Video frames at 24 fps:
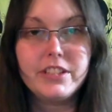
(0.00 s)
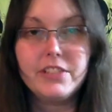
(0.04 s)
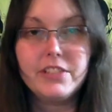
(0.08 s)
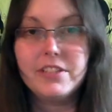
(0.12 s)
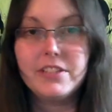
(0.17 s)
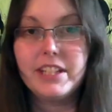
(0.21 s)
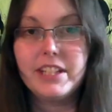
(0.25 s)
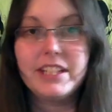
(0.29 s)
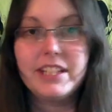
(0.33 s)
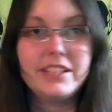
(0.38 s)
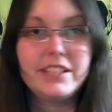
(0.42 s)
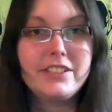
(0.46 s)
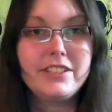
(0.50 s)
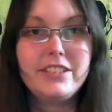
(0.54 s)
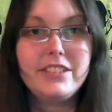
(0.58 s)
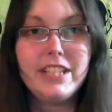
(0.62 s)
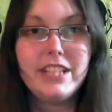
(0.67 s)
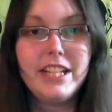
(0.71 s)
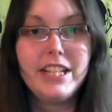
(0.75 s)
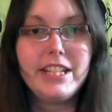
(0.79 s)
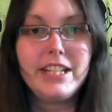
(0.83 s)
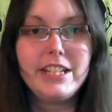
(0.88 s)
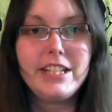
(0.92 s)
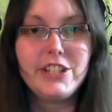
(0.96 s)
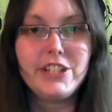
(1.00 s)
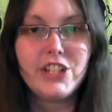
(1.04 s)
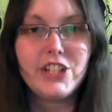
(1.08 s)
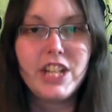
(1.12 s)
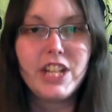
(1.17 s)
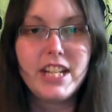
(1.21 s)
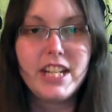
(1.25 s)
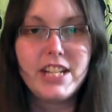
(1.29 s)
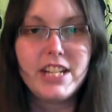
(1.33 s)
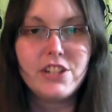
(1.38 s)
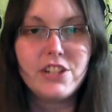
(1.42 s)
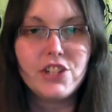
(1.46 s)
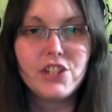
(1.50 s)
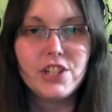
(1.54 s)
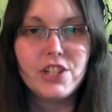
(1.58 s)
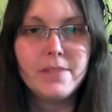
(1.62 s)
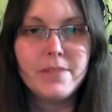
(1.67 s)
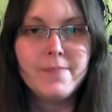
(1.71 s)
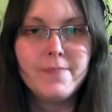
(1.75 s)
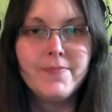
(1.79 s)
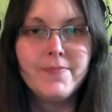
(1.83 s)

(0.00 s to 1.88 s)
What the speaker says: You're not going to see any change.